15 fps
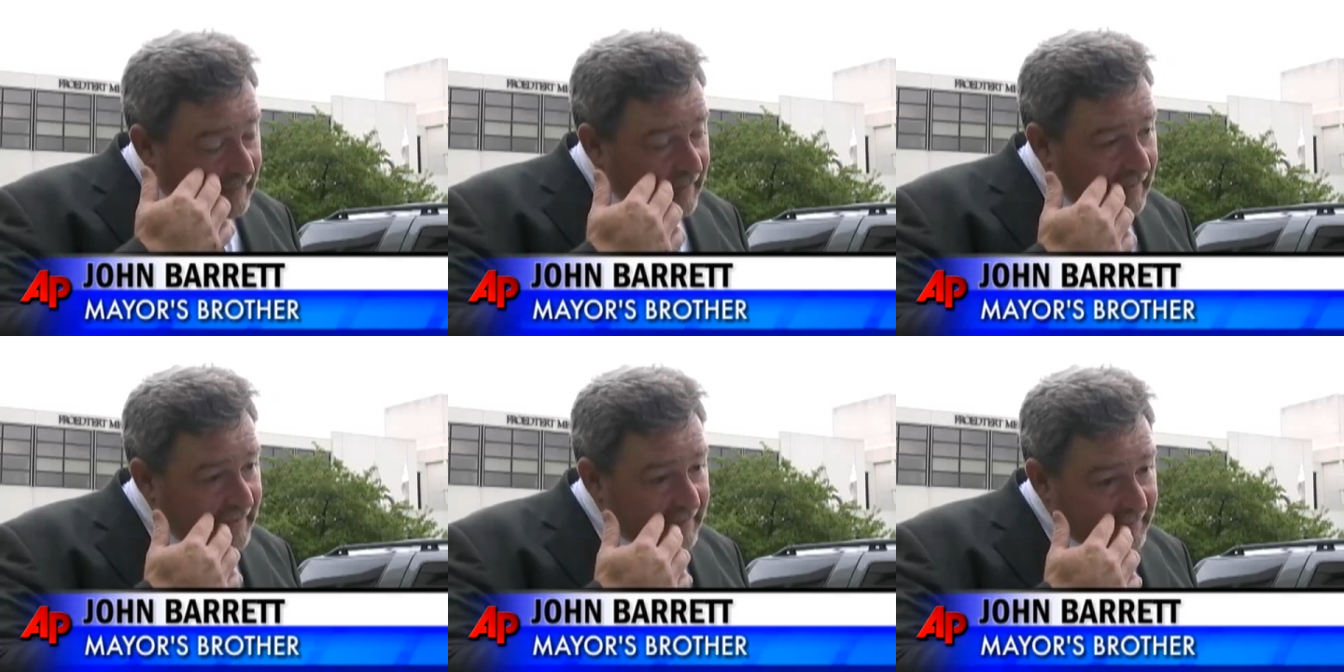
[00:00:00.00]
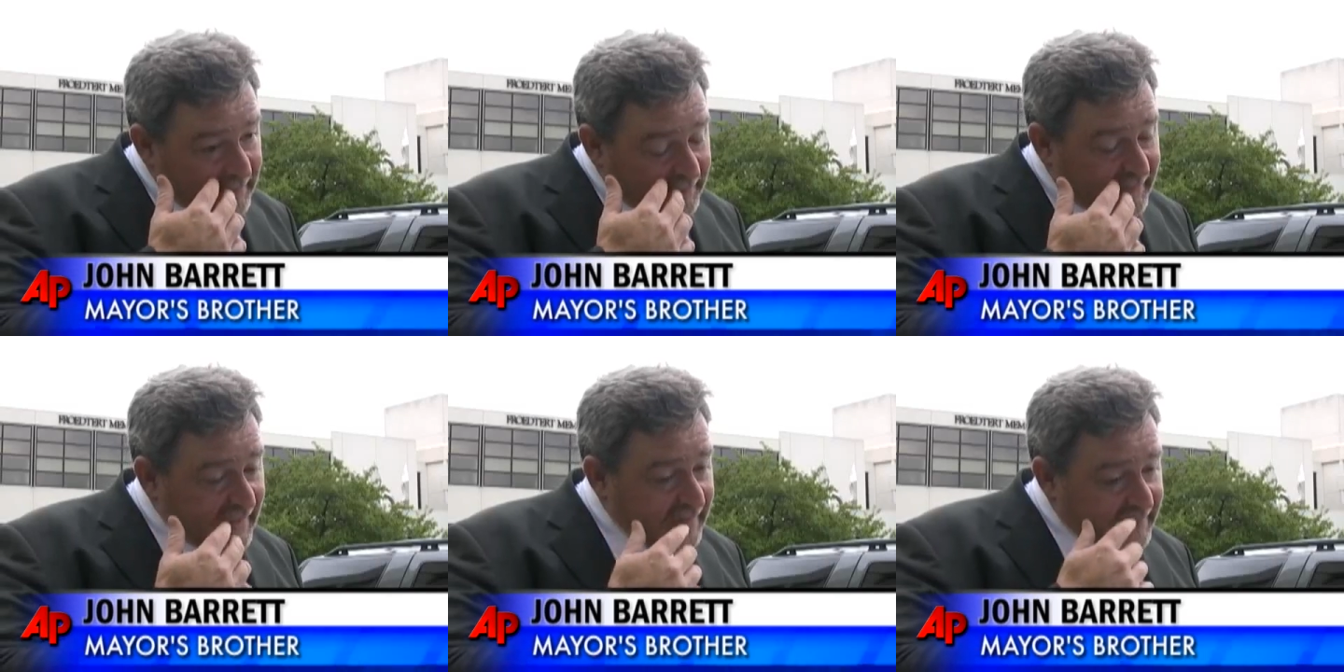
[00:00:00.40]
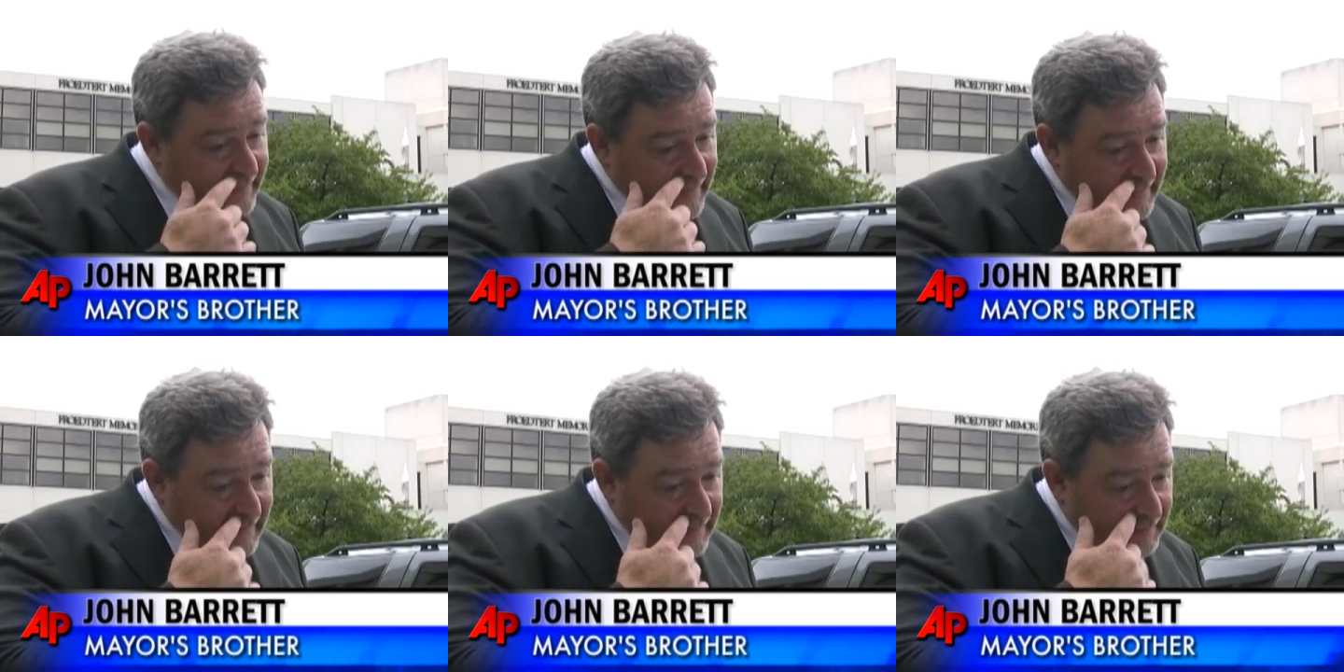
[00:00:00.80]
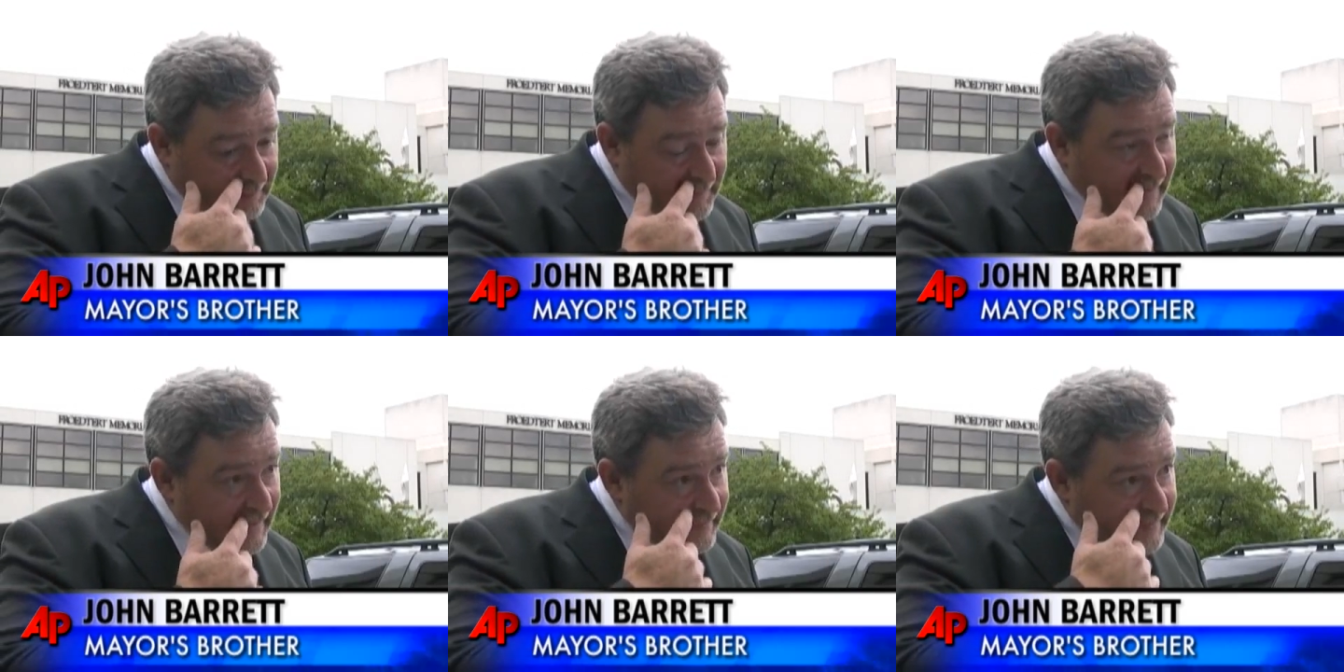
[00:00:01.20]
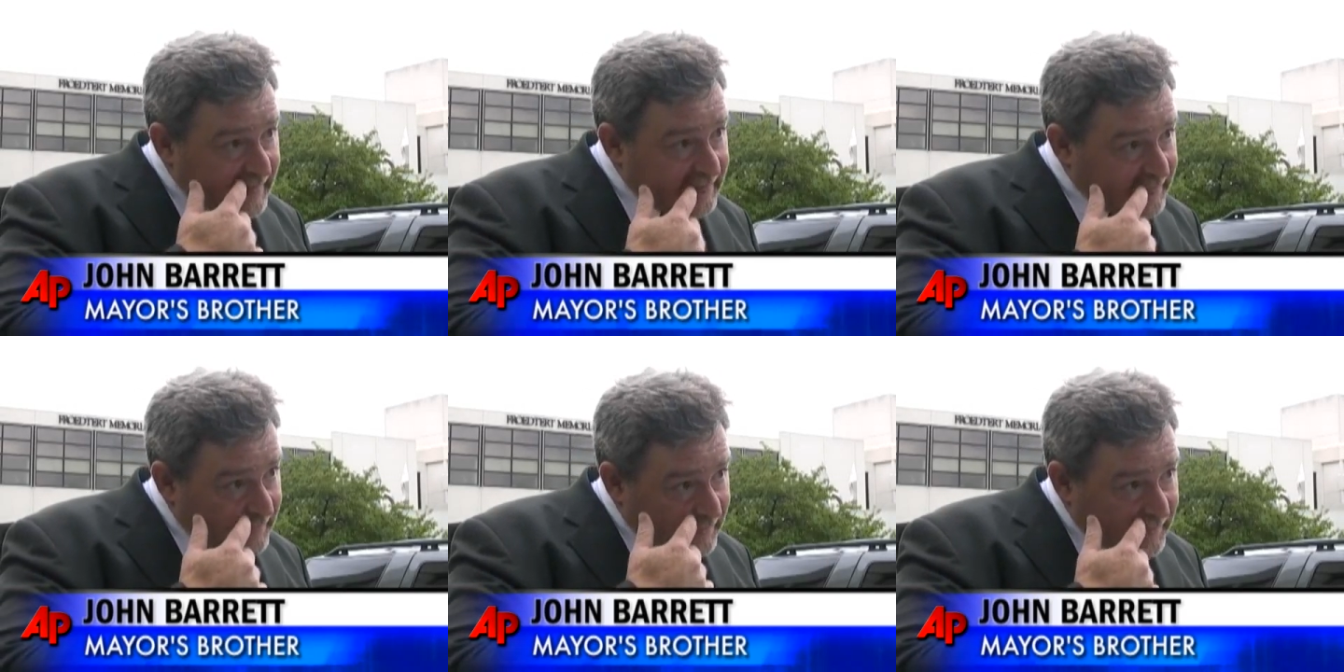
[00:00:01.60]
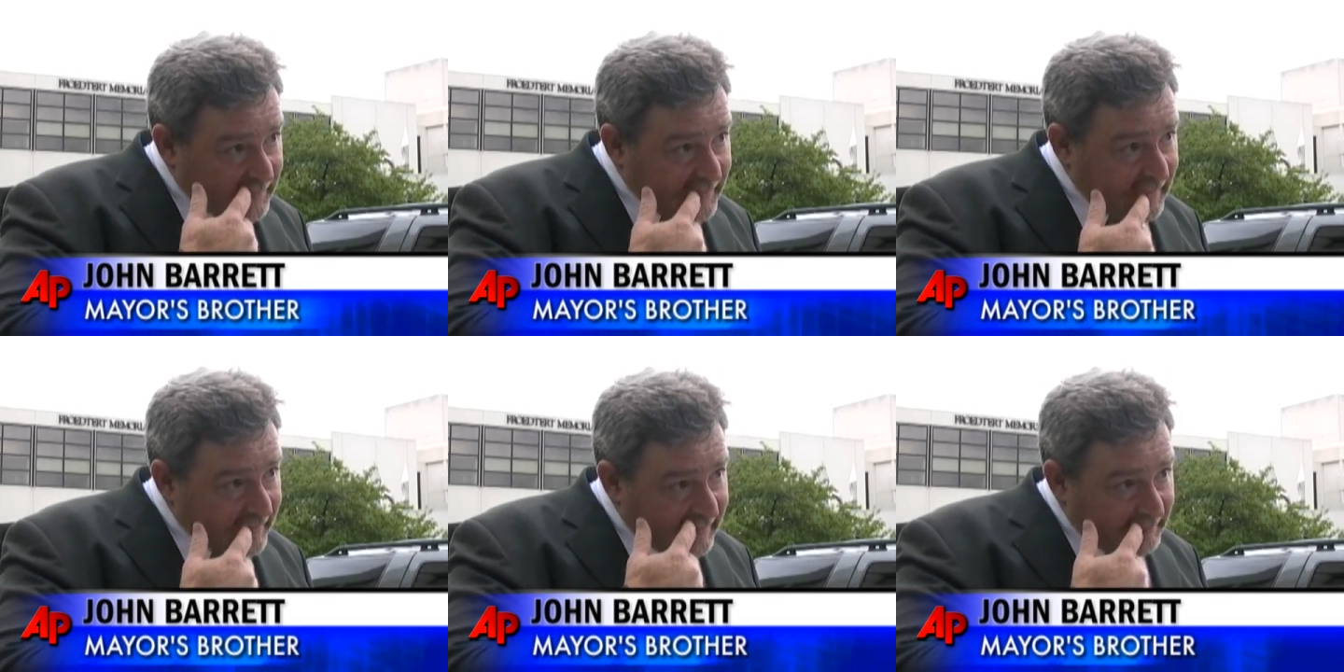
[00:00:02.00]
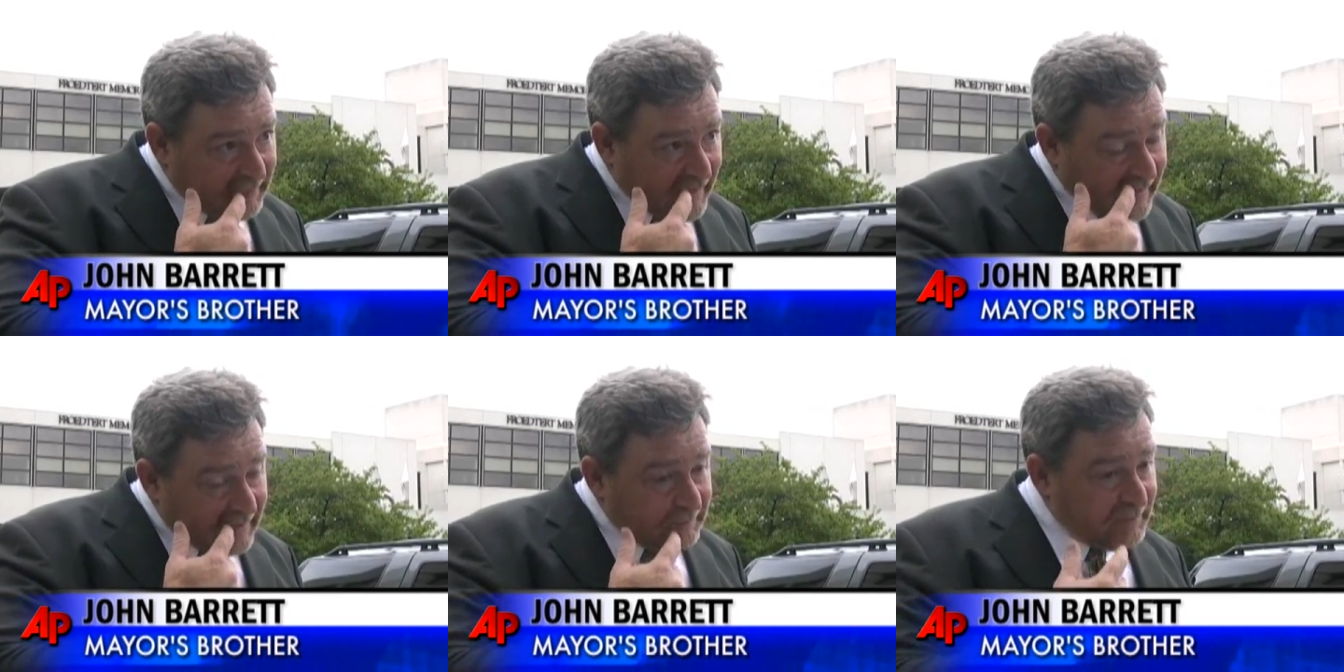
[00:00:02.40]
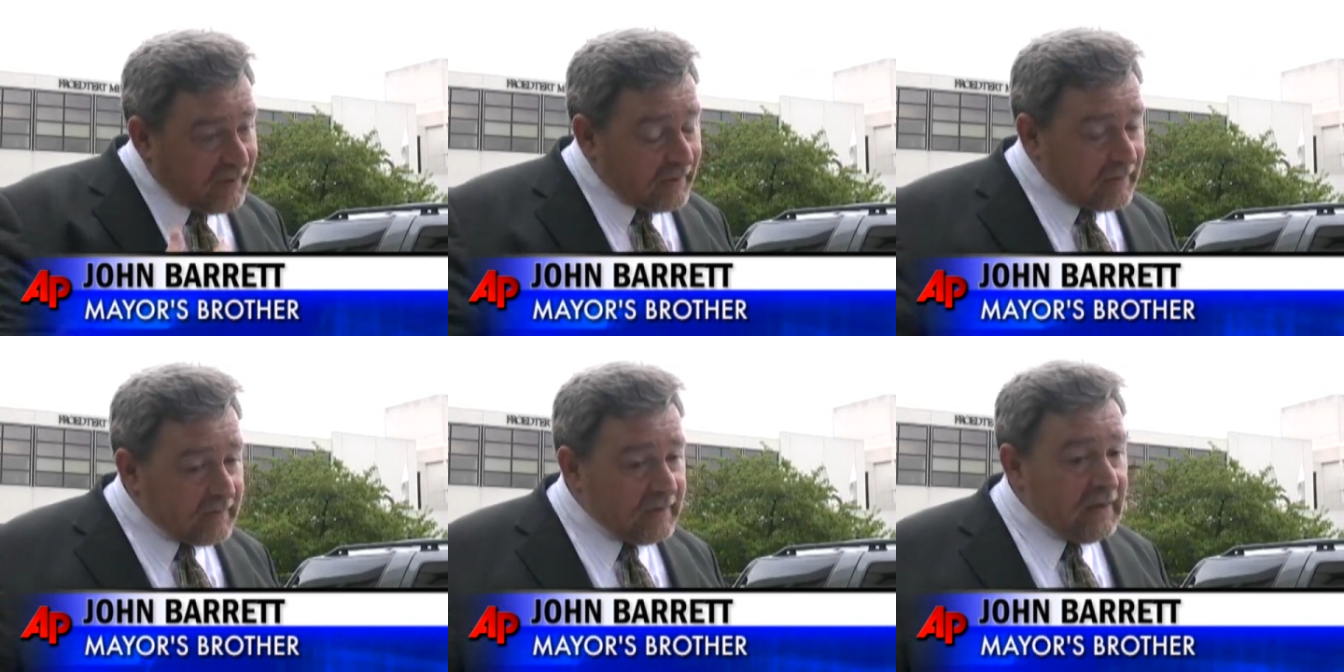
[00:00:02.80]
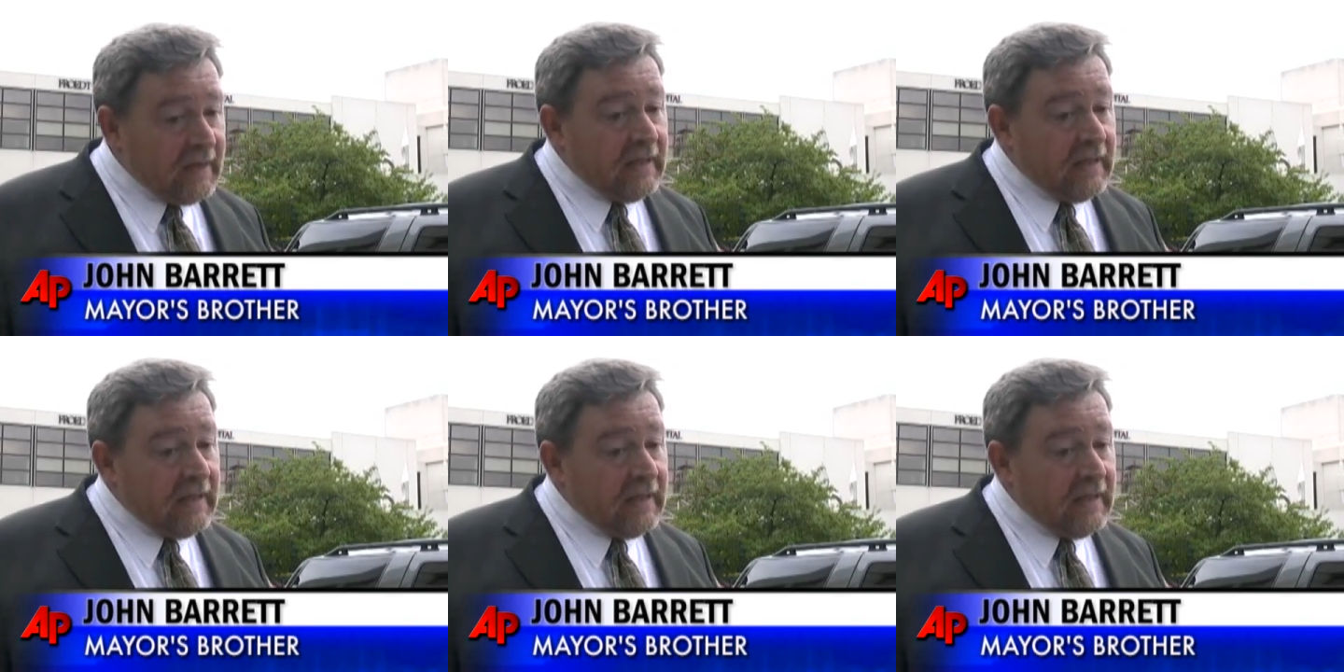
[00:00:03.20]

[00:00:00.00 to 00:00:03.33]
on his face that needed plastic surgery on the bottom part.